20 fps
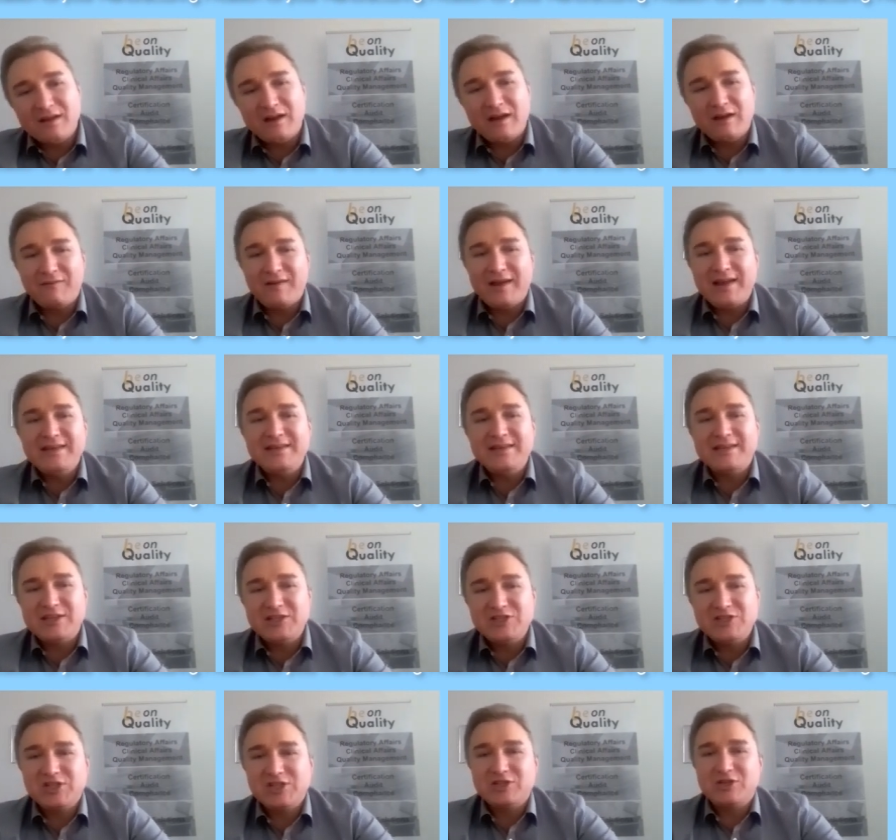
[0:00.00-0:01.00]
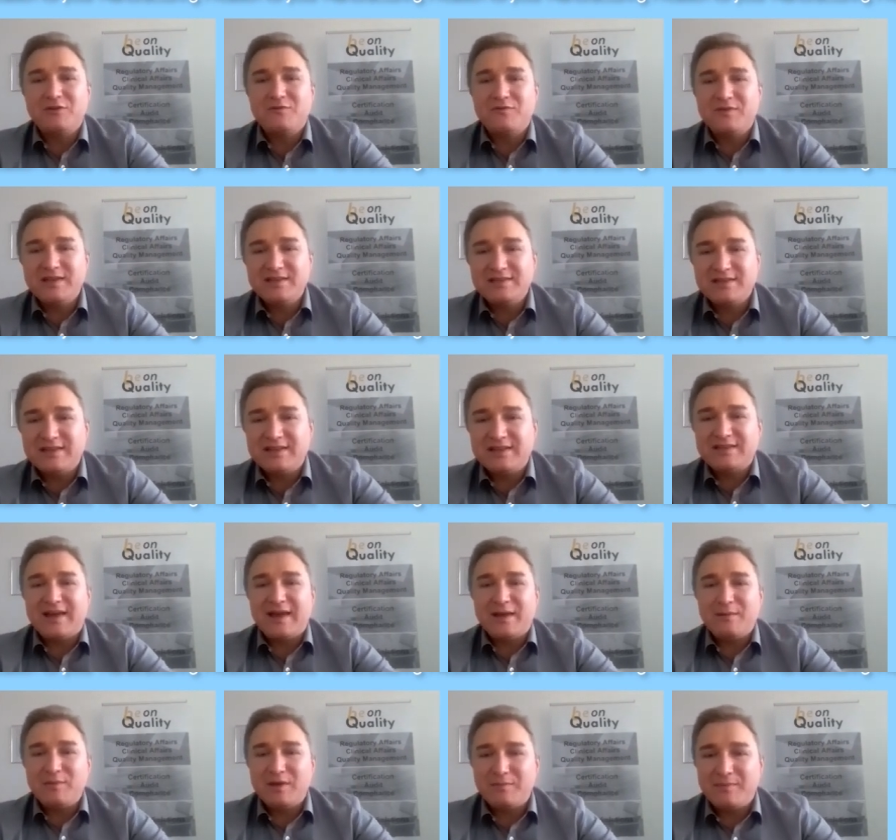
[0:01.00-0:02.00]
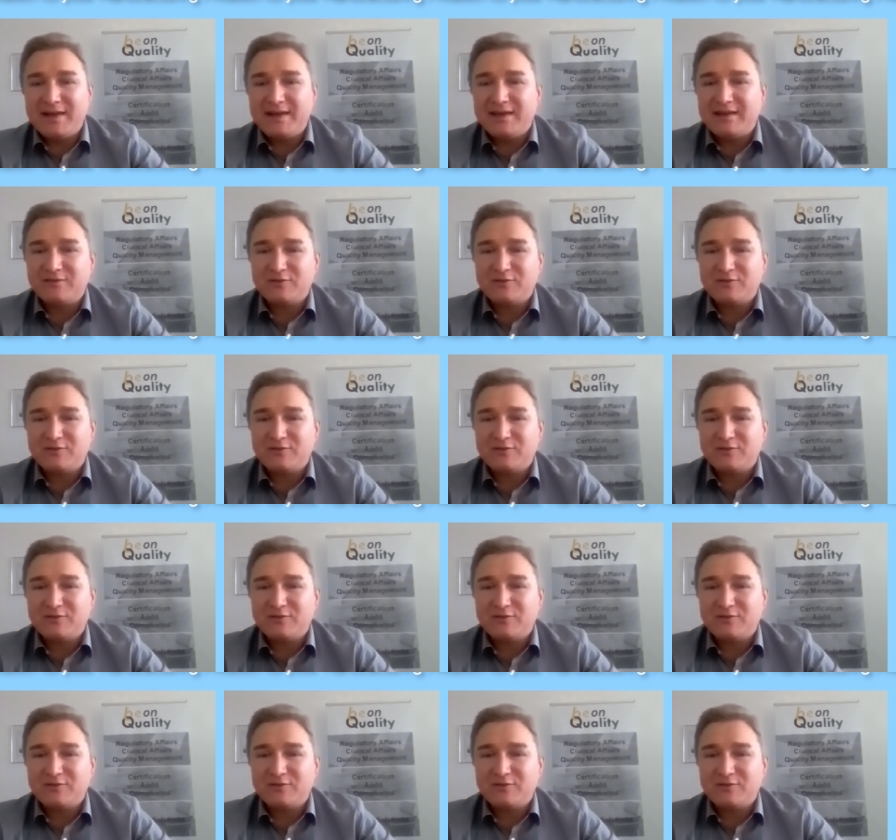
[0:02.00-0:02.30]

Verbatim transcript: A validation of it in a timely manner.